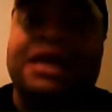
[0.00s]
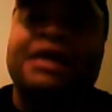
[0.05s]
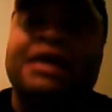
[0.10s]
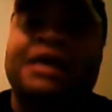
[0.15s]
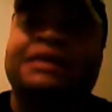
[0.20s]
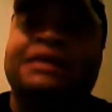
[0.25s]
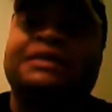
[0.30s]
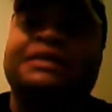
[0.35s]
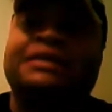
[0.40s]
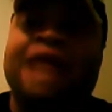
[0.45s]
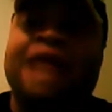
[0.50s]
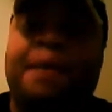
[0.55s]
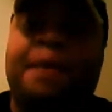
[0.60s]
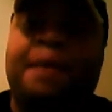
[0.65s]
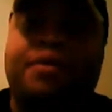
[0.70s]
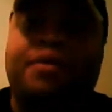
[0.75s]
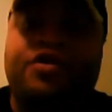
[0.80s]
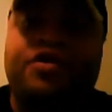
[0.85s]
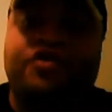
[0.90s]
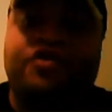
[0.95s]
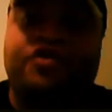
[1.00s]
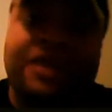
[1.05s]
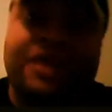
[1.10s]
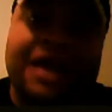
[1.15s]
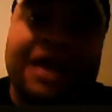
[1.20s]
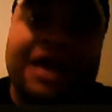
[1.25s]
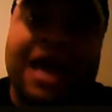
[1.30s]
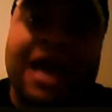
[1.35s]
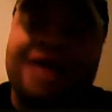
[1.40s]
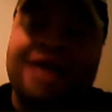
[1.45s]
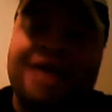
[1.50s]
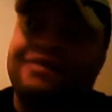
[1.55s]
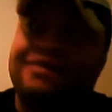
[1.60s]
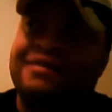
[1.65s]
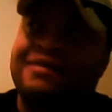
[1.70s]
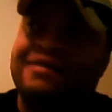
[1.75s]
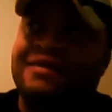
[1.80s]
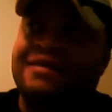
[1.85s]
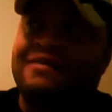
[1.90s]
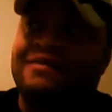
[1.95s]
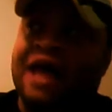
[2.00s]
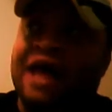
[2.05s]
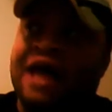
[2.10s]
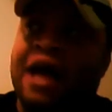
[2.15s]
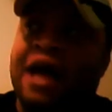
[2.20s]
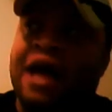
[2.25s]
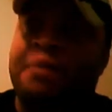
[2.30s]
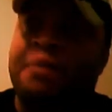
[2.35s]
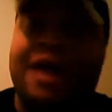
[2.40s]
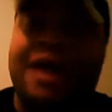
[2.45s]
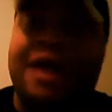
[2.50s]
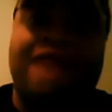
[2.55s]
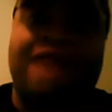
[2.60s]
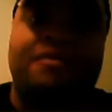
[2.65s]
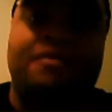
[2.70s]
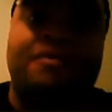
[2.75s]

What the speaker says: Stop pushing guys to the top and having